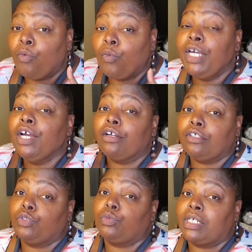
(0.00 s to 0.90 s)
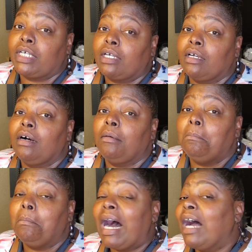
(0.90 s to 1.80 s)
we are doing
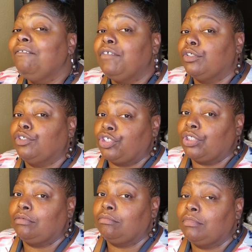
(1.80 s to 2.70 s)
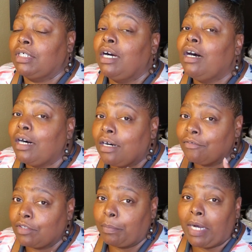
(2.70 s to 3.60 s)
my version
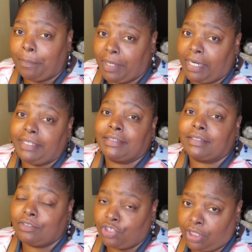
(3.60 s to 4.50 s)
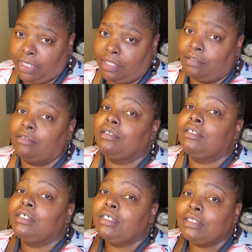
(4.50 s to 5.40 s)
of the Popeyes chicken,
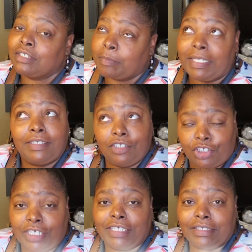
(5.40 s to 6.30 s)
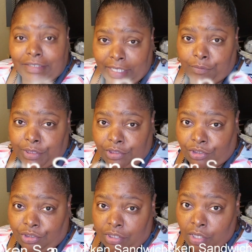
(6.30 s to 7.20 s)
spicy chicken
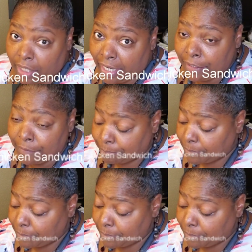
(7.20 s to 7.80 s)
sandwich, okay?